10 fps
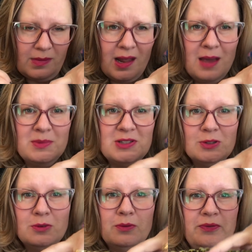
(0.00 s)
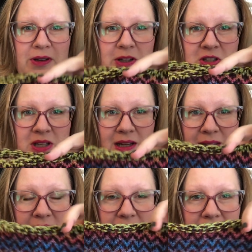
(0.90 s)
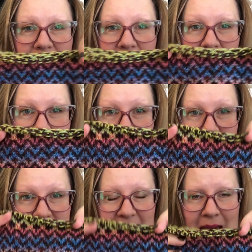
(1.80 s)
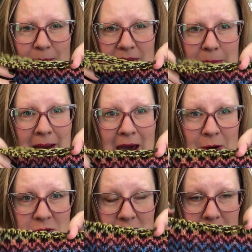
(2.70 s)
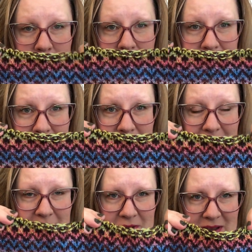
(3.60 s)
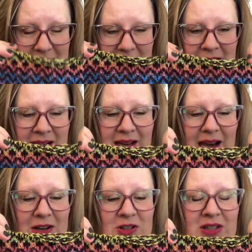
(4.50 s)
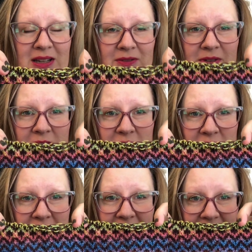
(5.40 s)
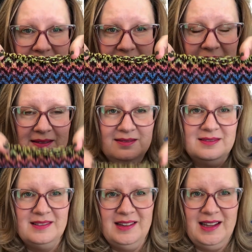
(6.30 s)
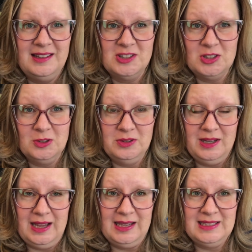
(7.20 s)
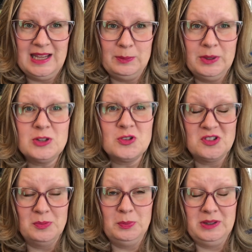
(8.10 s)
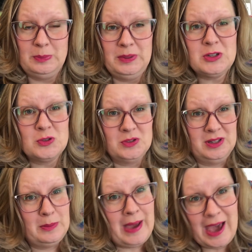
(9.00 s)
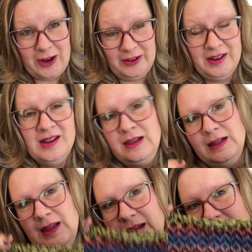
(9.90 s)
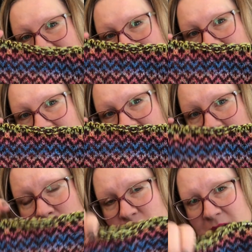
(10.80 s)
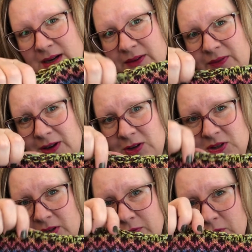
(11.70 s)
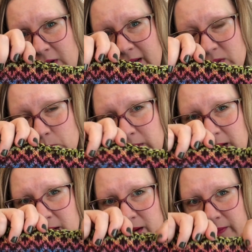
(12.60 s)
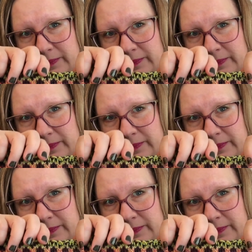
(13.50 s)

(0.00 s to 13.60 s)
I'm still finishing the knitting of this hat. The pattern's all written and everything. I just need to finish knitting it. And so then I can take pictures and put the pictures in the pattern. And I'm trying to finish it for next week.